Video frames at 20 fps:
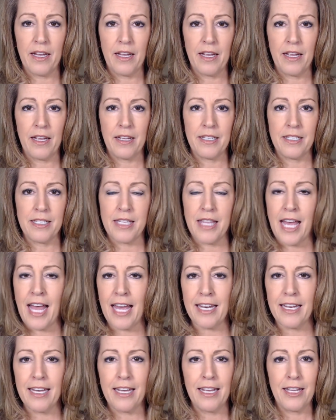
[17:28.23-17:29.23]
Is
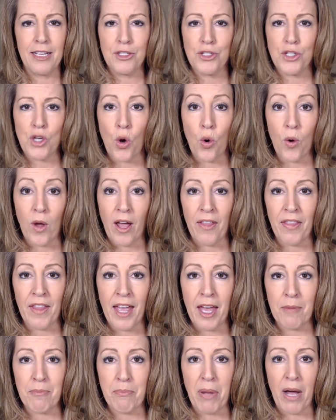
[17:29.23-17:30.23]
that toke on
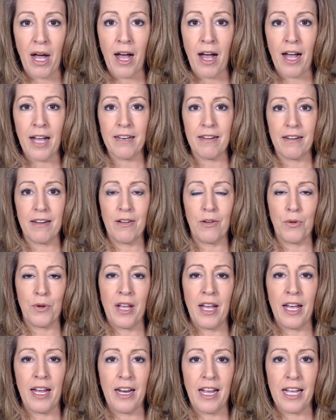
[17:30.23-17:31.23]
that pot or
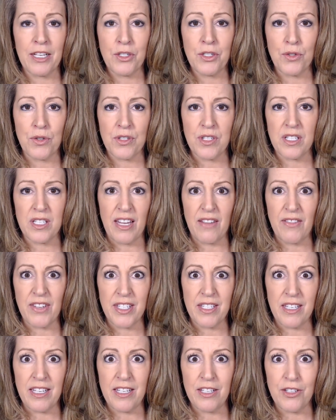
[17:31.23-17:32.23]
that extra
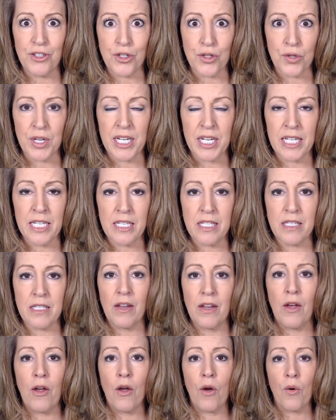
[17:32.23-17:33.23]
17 drinks
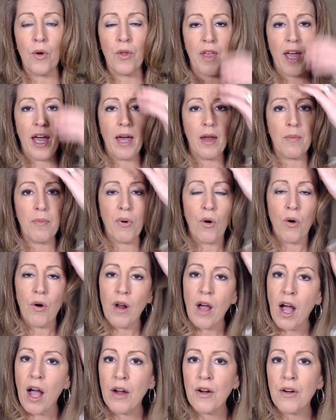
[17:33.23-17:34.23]
or that
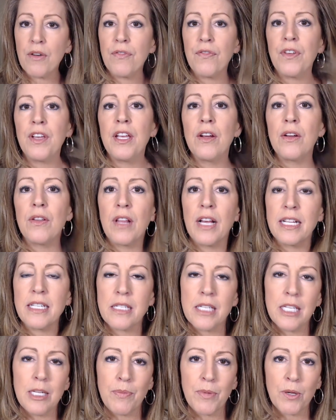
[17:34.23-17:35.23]
pornography or that
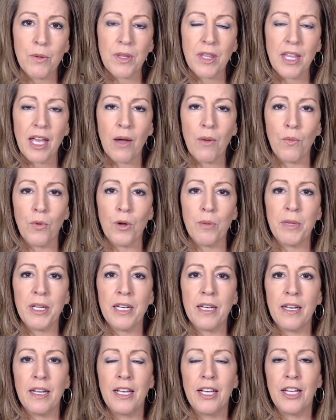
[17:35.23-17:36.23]
sleeping with that
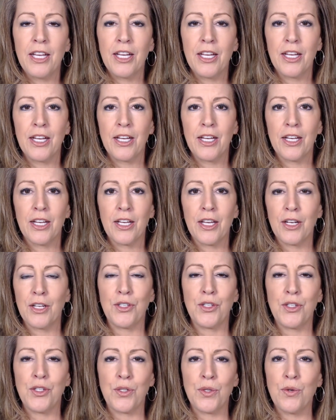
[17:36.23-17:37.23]
woman going to
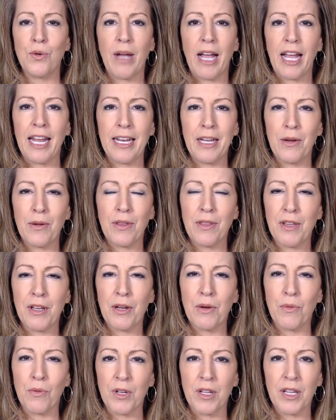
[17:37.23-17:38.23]
do
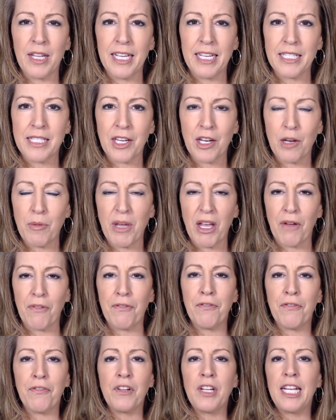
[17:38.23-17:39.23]
anything really? It's going to be a
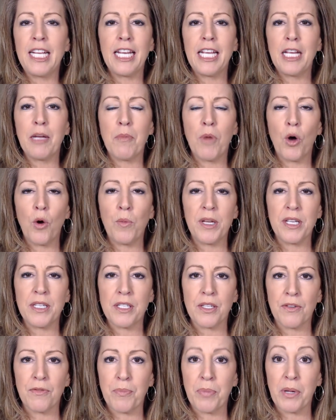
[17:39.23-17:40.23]
fleeting moment
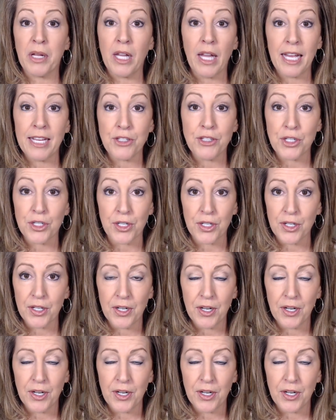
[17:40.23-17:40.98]
of pleasure.